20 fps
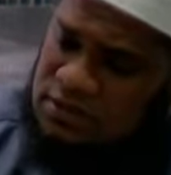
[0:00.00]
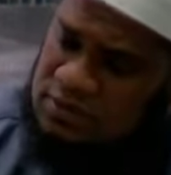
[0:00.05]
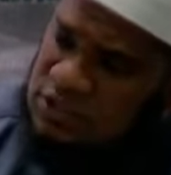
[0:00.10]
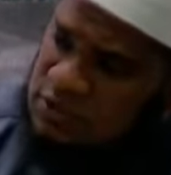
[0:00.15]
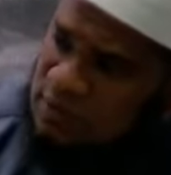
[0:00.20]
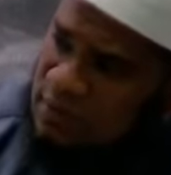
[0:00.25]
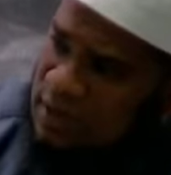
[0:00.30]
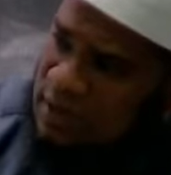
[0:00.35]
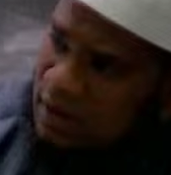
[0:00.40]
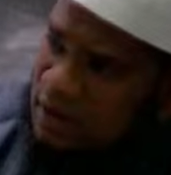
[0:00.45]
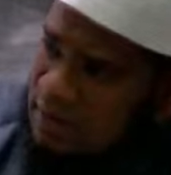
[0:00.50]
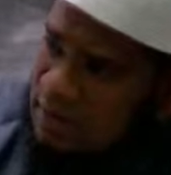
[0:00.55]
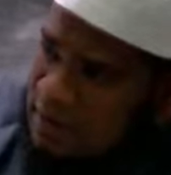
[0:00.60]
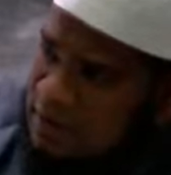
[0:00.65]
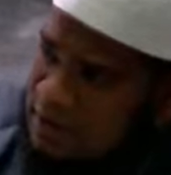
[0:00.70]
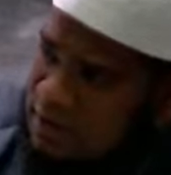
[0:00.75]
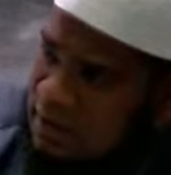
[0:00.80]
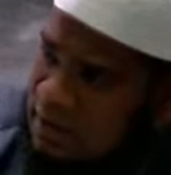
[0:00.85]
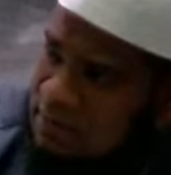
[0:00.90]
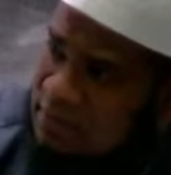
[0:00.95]
We said Bismillah
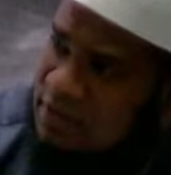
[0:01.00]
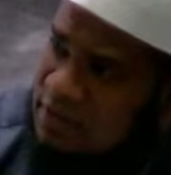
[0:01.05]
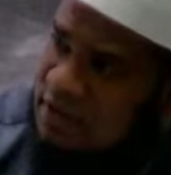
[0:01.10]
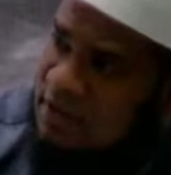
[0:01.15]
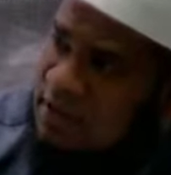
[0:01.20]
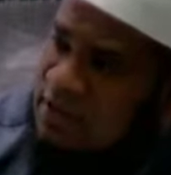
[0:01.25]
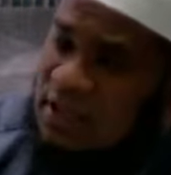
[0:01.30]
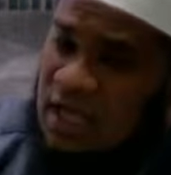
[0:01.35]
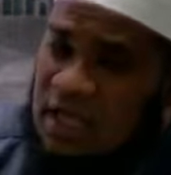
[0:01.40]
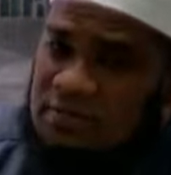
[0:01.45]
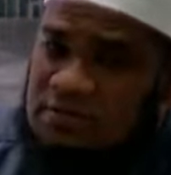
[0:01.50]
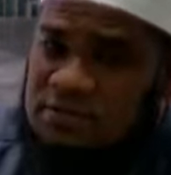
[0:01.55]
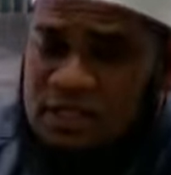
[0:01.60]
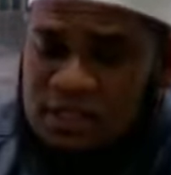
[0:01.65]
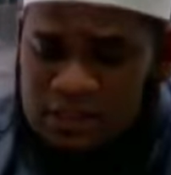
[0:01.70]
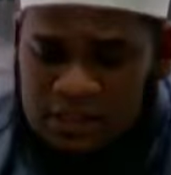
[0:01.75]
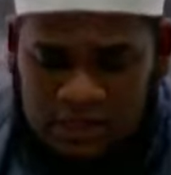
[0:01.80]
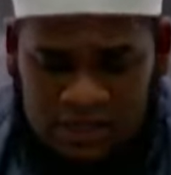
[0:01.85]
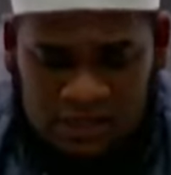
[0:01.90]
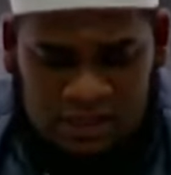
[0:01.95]
ar-Rahman ar-Rahim 3
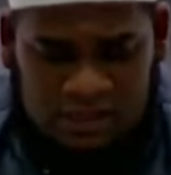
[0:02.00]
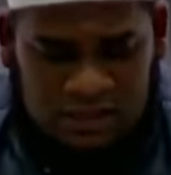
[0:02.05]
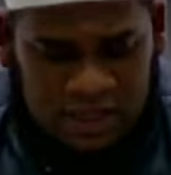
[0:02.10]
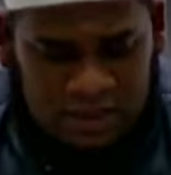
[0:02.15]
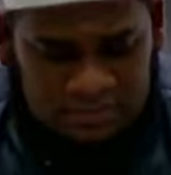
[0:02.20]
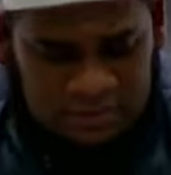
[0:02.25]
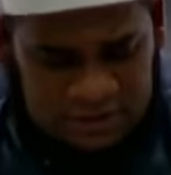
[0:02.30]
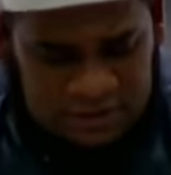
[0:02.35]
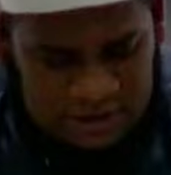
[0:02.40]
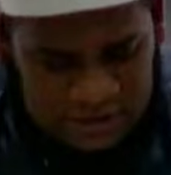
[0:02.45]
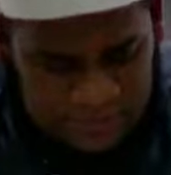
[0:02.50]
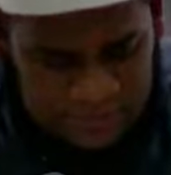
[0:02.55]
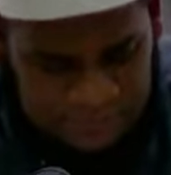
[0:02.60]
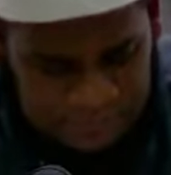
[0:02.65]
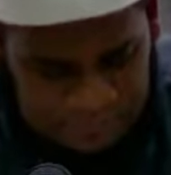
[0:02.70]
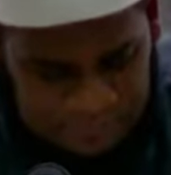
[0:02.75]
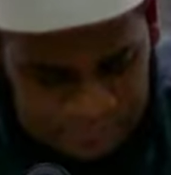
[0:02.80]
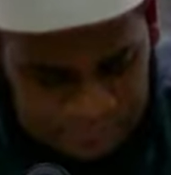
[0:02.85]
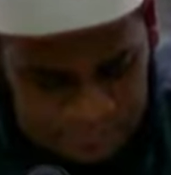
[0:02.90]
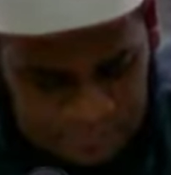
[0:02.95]
times, 3 times.